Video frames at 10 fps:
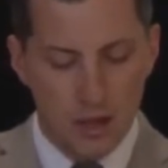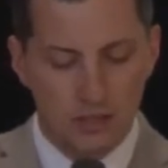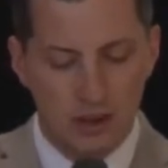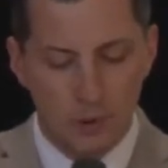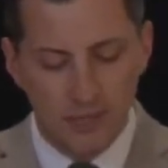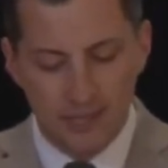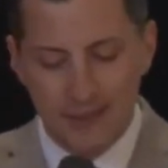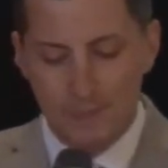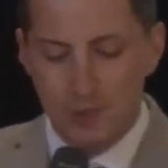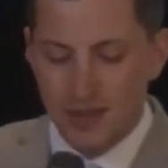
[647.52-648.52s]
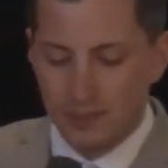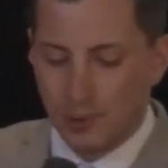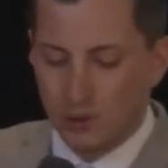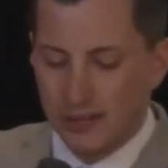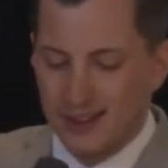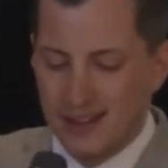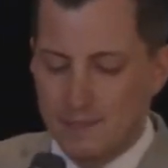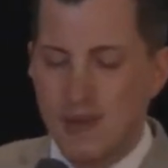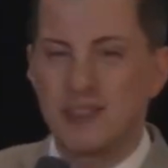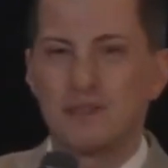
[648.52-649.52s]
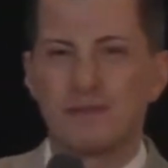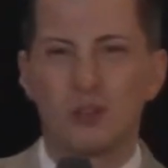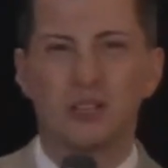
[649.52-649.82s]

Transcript: Someone said that being bullied made them feel